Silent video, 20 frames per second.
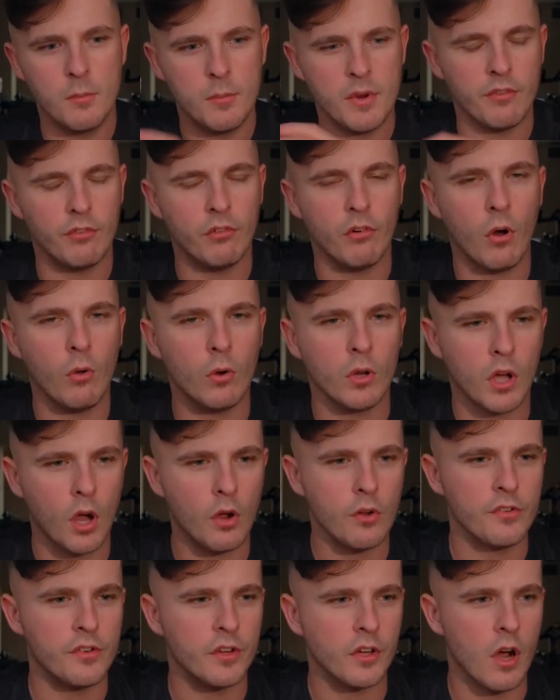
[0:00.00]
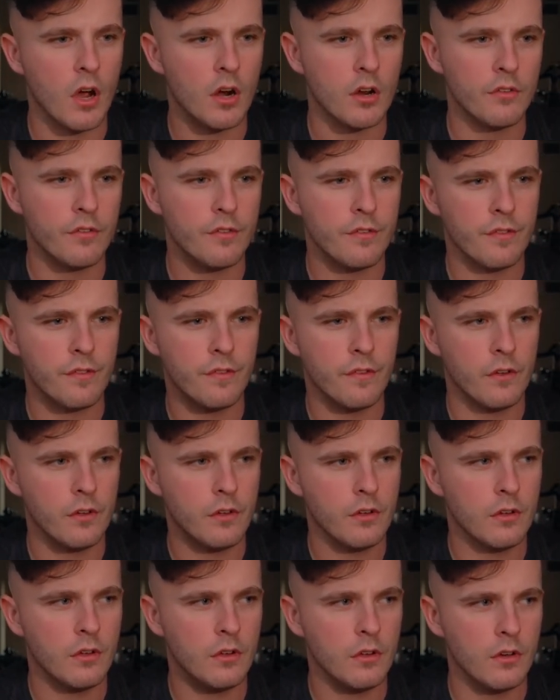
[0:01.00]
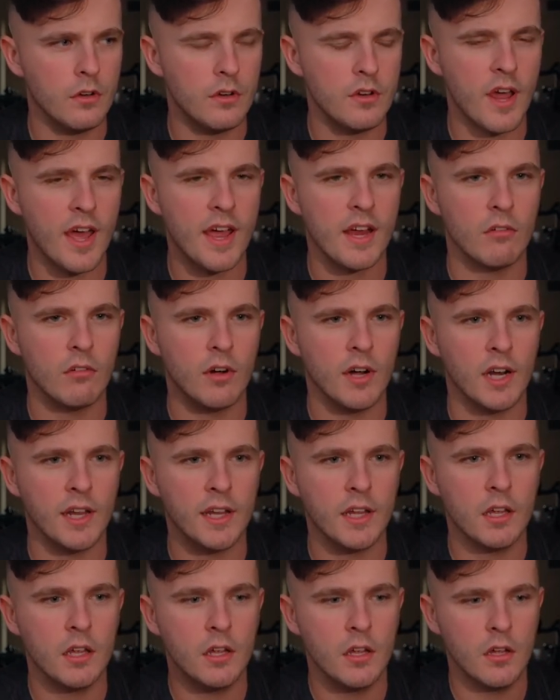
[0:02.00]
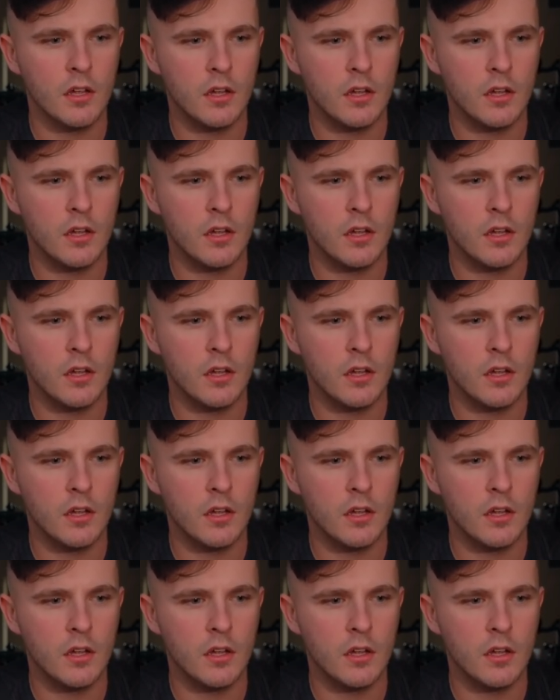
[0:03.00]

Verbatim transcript: roller coaster kind of day, really.